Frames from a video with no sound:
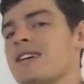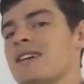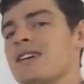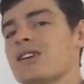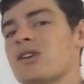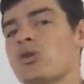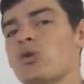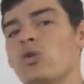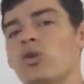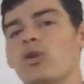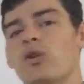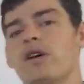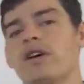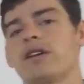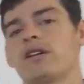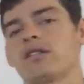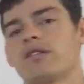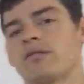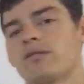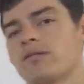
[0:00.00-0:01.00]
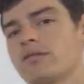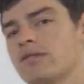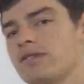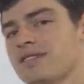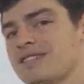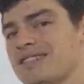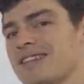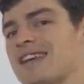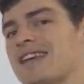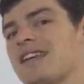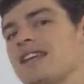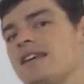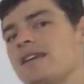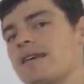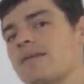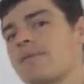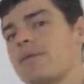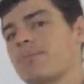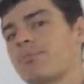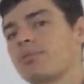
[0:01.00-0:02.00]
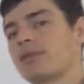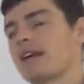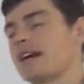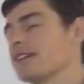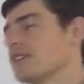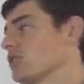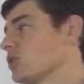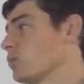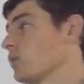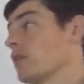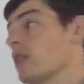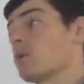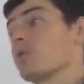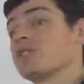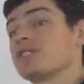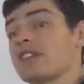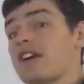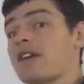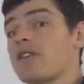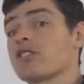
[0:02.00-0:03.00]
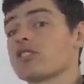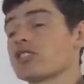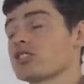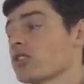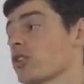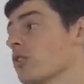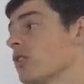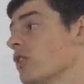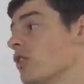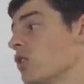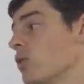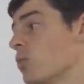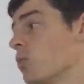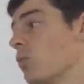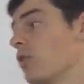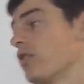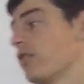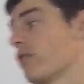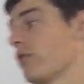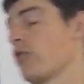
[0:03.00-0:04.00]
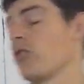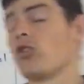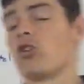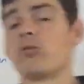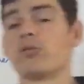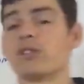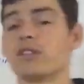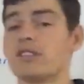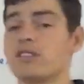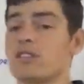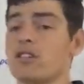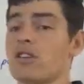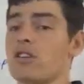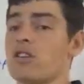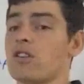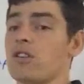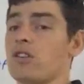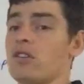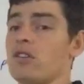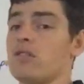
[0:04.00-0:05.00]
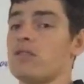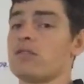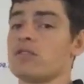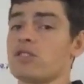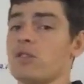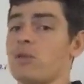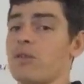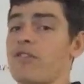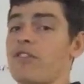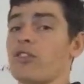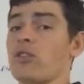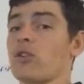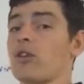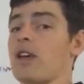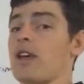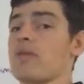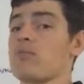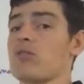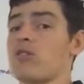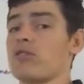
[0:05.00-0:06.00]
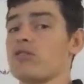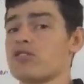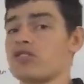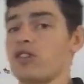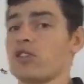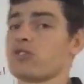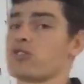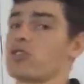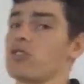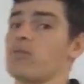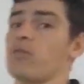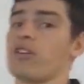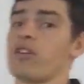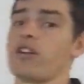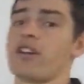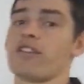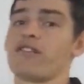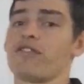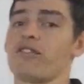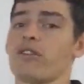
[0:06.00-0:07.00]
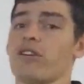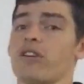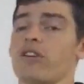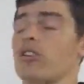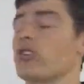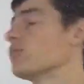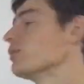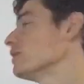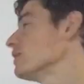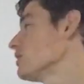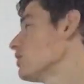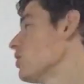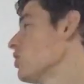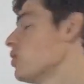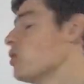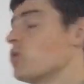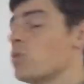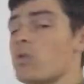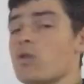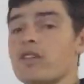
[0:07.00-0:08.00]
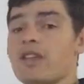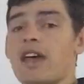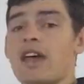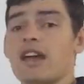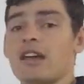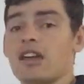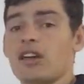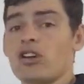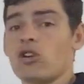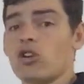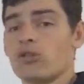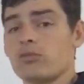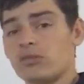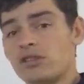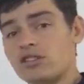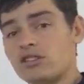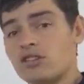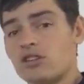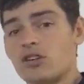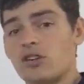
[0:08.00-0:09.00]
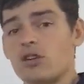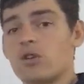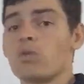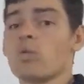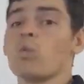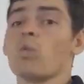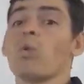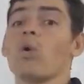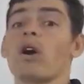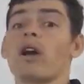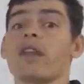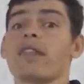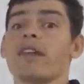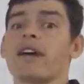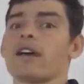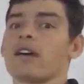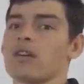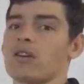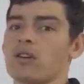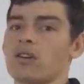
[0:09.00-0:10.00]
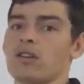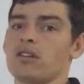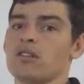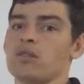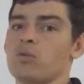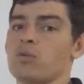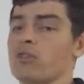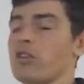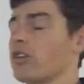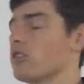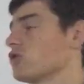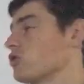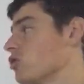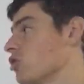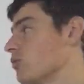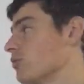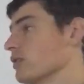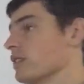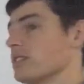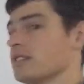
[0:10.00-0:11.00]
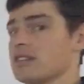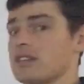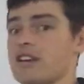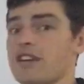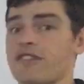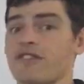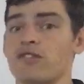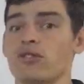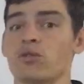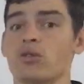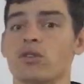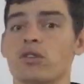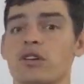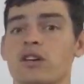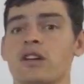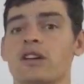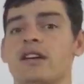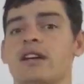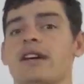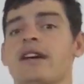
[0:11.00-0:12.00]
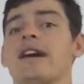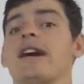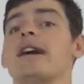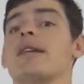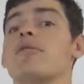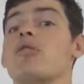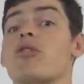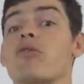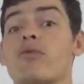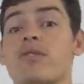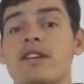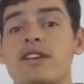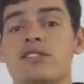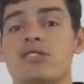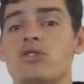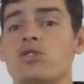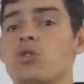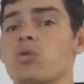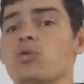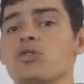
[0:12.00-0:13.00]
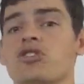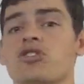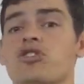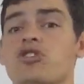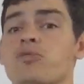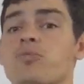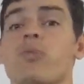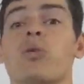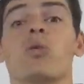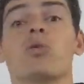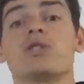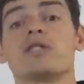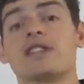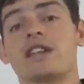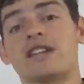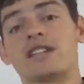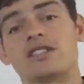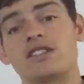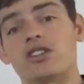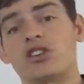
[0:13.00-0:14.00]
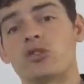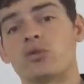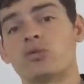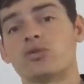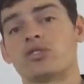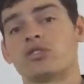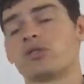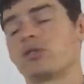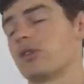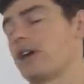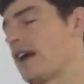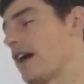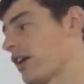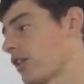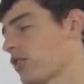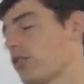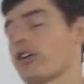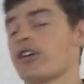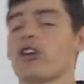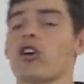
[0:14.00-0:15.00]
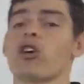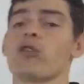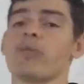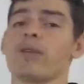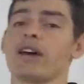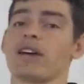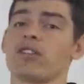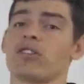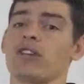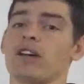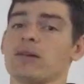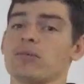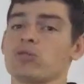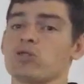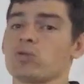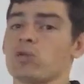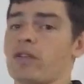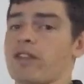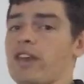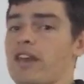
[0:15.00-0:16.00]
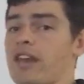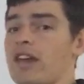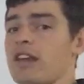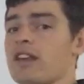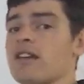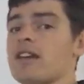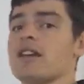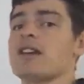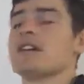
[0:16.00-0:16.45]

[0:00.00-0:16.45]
Could I see any places where there was error? So were there anomalies that occurred? So if I'm looking at my results and I'm identifying anomalies, were there any anomalies occurred? Why did they occur? Were those anomalies there for a reason, or was it just poor testing, or how can I go about sorting that out?